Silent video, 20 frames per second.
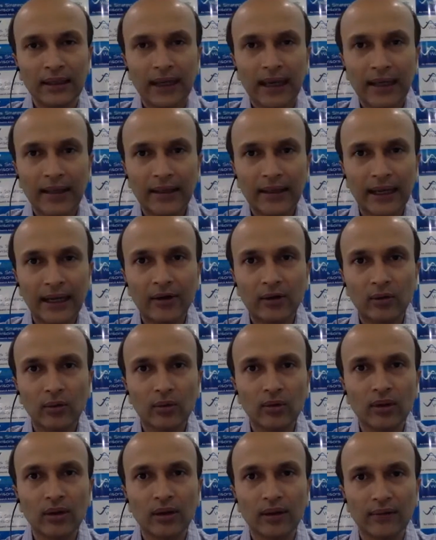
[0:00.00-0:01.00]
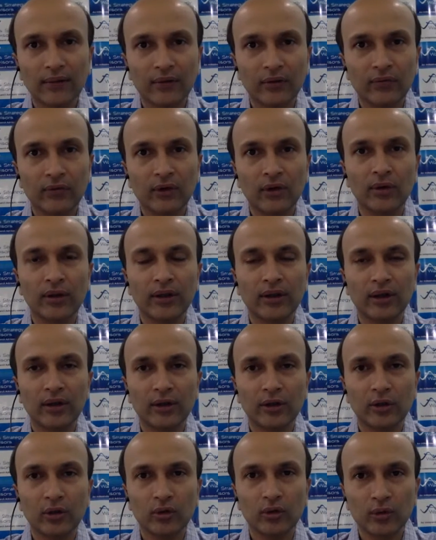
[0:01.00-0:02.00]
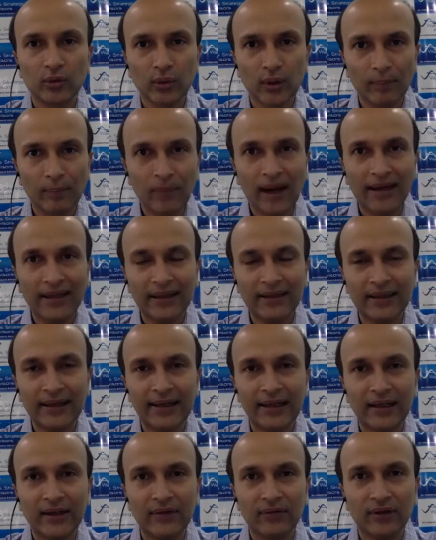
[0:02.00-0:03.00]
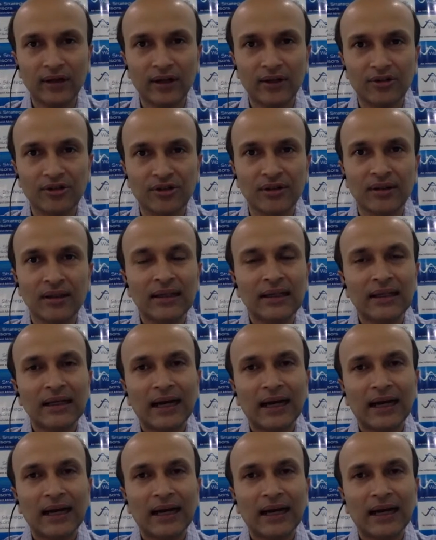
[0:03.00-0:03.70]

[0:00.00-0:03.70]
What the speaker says: and that rules you have to follow in order to do a pattern identification.